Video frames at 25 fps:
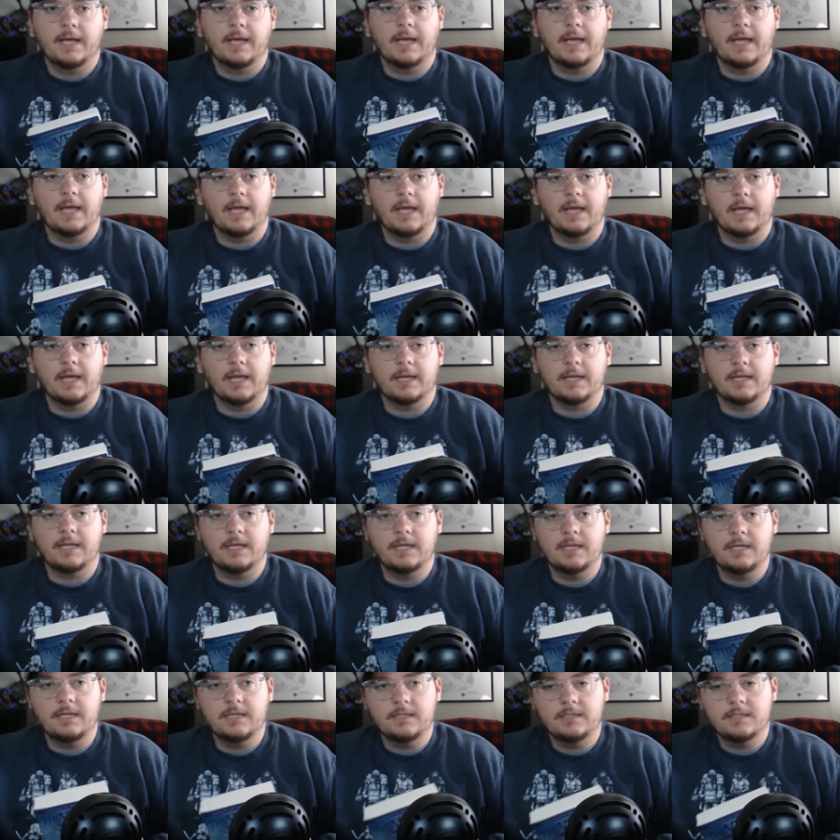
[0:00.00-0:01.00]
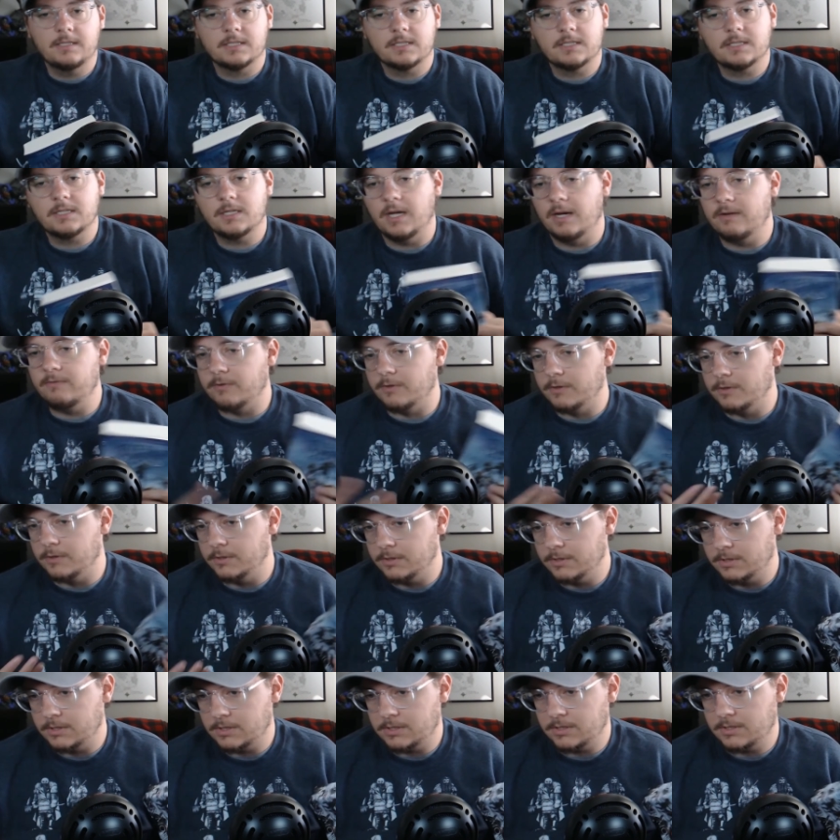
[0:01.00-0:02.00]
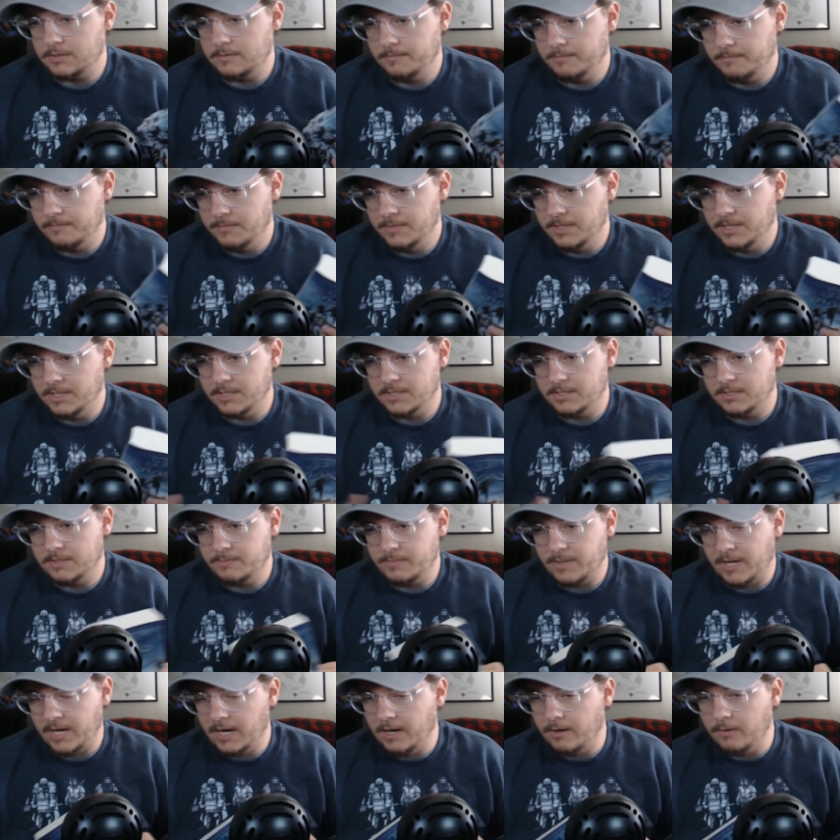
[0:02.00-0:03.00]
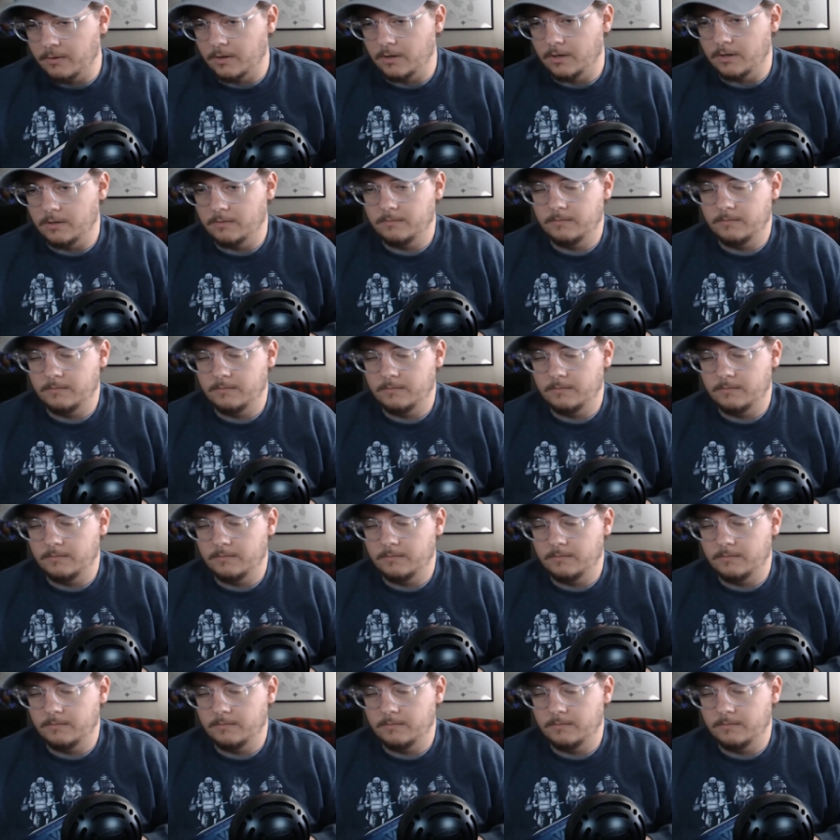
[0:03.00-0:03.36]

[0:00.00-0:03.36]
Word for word: and he discovers this power.